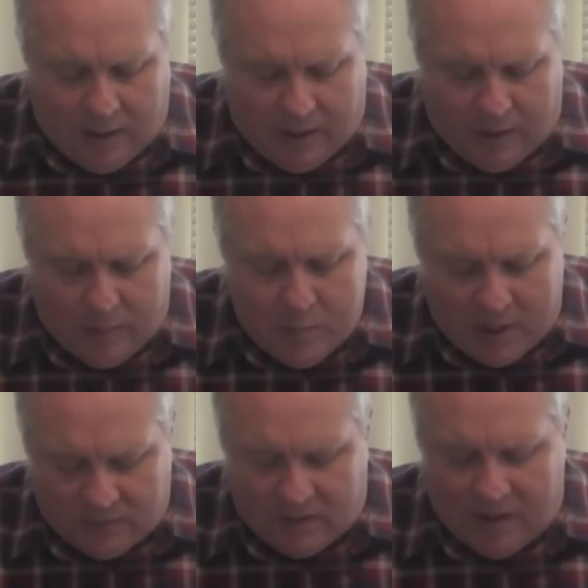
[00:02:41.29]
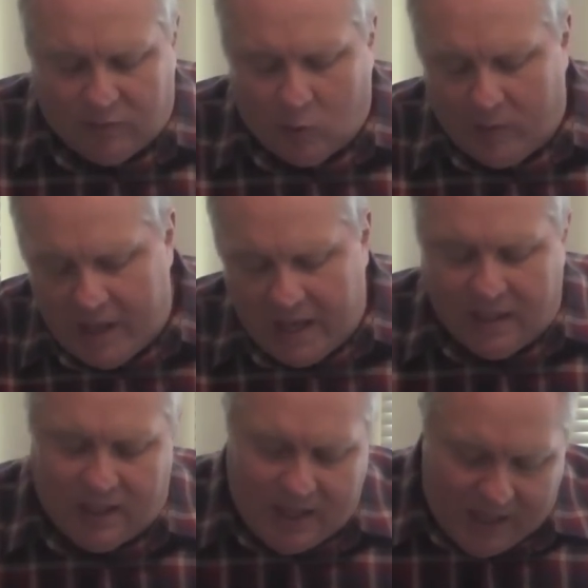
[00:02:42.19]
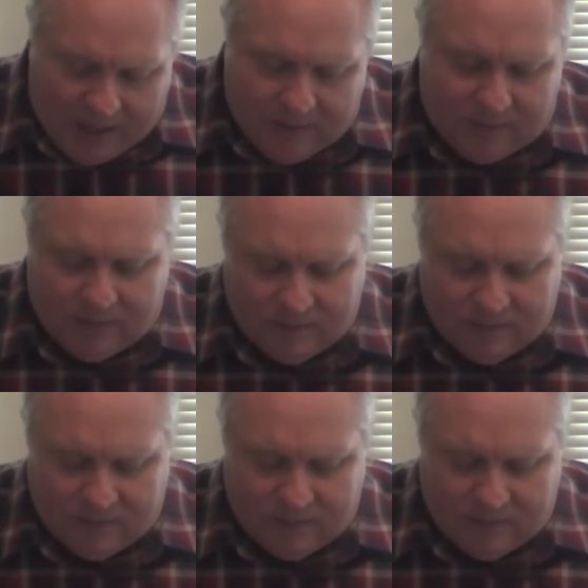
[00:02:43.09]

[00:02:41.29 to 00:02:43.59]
uh, must have created it,